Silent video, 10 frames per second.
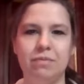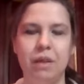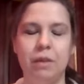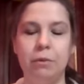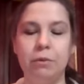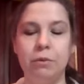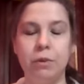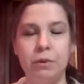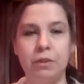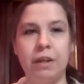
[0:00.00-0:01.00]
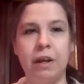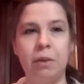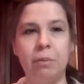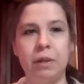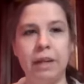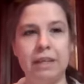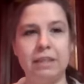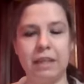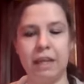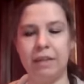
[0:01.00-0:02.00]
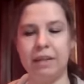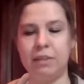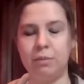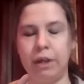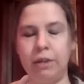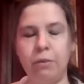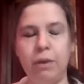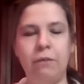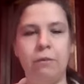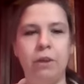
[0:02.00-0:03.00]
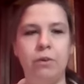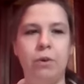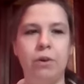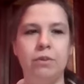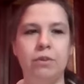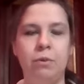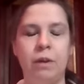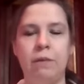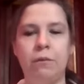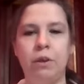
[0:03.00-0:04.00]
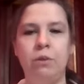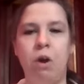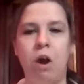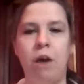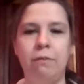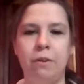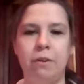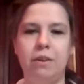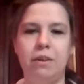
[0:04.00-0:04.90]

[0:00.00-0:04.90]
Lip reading: And those roots that are bliss, again, they spread through every corner. So whatever you offer